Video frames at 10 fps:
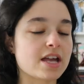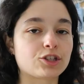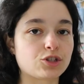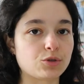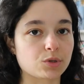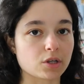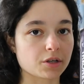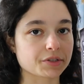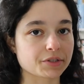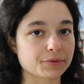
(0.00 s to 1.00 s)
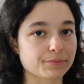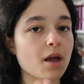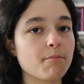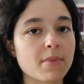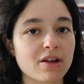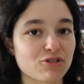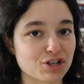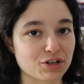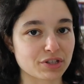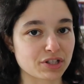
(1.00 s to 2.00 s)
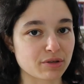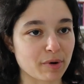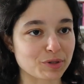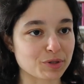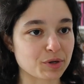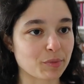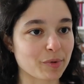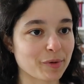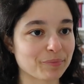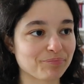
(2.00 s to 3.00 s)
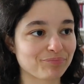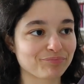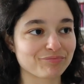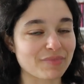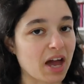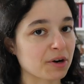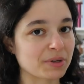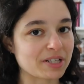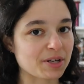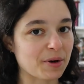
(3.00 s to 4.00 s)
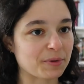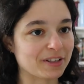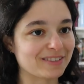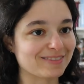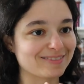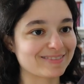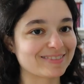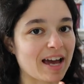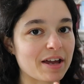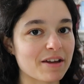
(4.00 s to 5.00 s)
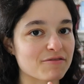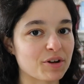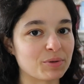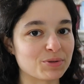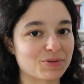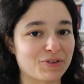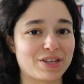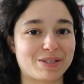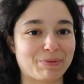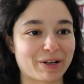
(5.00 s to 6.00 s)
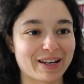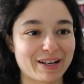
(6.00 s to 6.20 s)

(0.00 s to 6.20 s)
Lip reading: It's 2 stars. May return this to Barnes & Noble. I don't need to own it. I have no use for this book